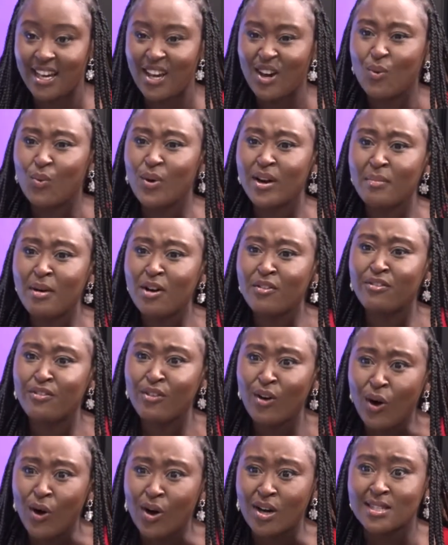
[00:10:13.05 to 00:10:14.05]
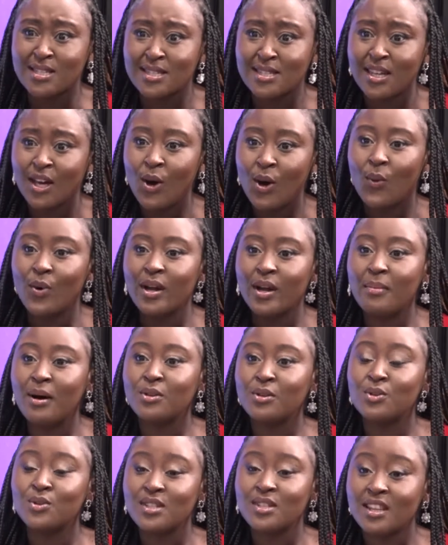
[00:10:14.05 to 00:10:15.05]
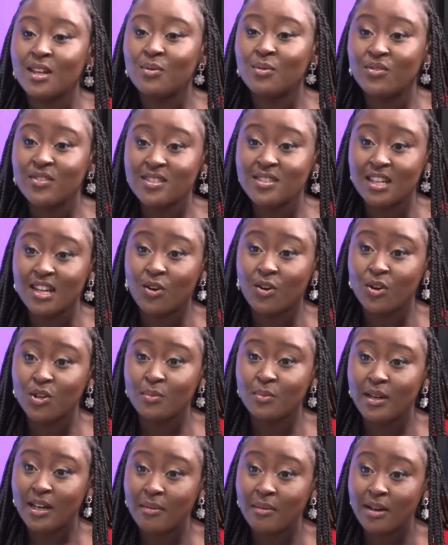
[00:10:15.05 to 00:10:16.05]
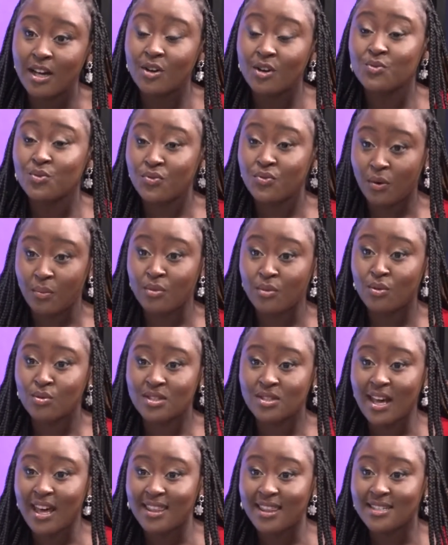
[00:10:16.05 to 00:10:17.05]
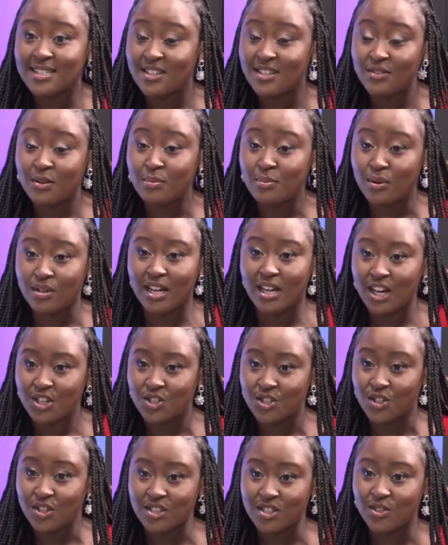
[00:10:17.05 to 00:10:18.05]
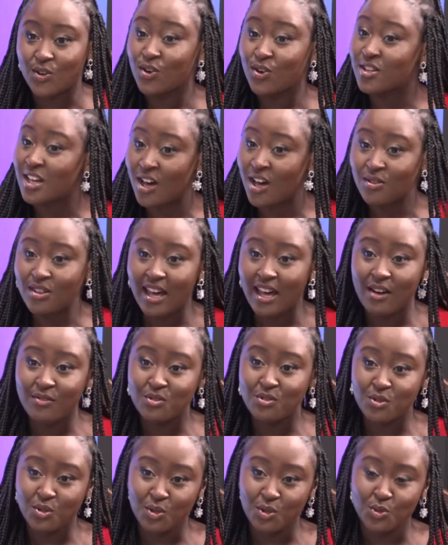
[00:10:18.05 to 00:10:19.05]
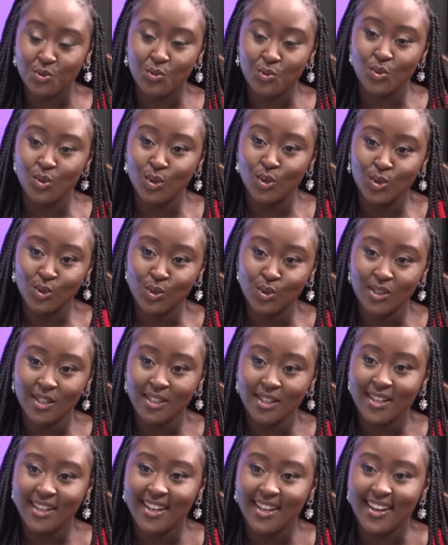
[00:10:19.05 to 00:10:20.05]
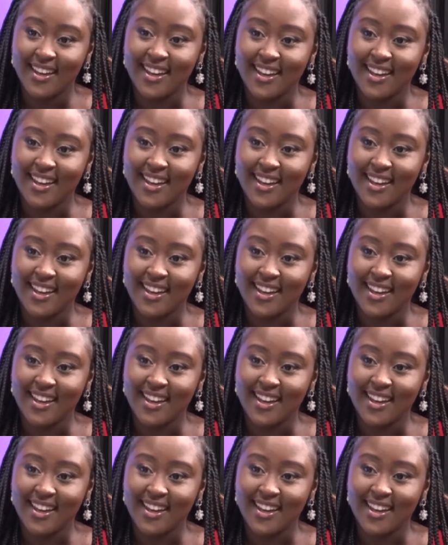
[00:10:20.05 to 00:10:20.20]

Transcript: What about Fox? What about those other movies that are going to be coming out from those other TV productions? Or now they have to talk to Hulu, and